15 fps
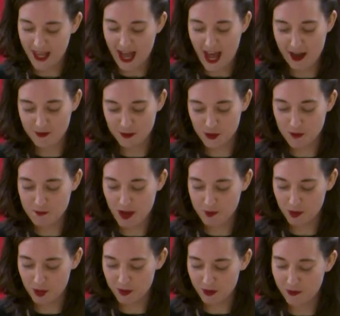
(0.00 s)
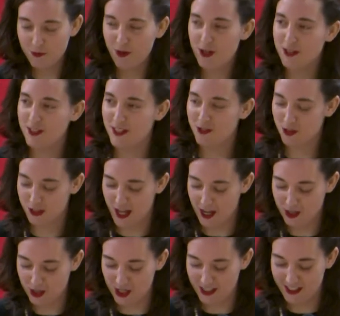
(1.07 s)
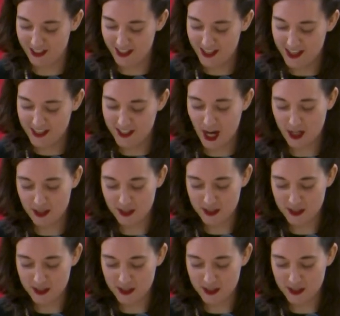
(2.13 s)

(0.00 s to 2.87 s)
After a memorable first introduction, Dr.